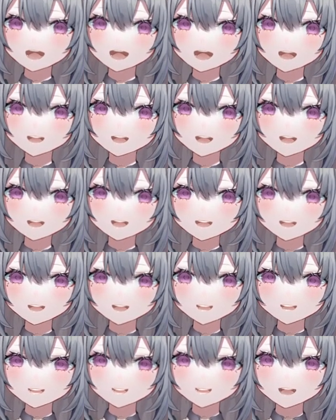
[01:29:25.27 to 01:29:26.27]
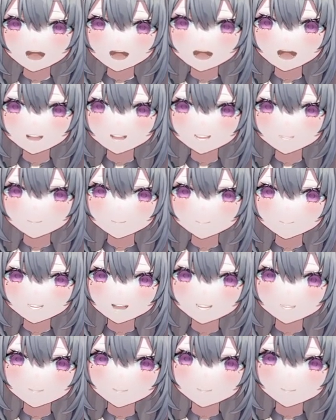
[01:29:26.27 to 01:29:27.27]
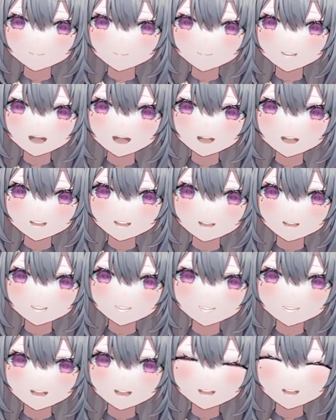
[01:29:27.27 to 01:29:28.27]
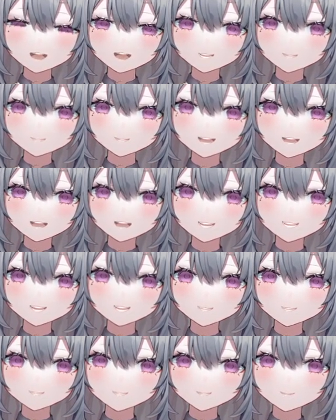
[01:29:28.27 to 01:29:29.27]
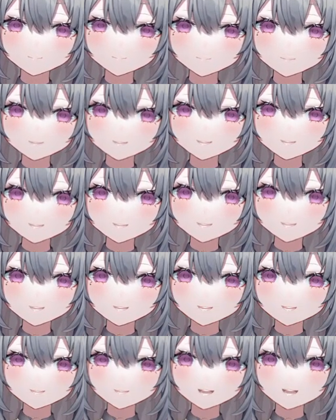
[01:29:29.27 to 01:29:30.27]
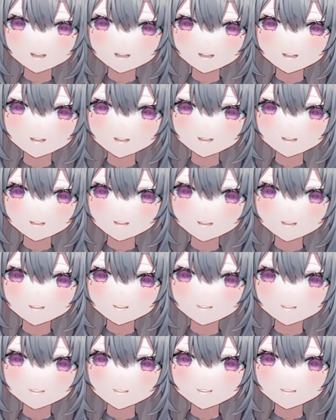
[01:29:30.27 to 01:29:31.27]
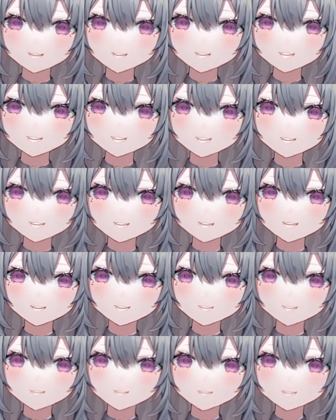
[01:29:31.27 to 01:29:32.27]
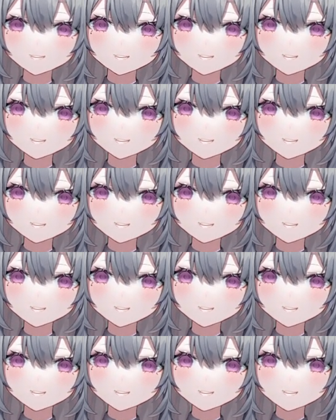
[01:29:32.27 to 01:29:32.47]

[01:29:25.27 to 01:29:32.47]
Uh, I have yet to decide. I'll let okay. I'll let I'll let Sims Lisa decide. Okay, okay. Uh,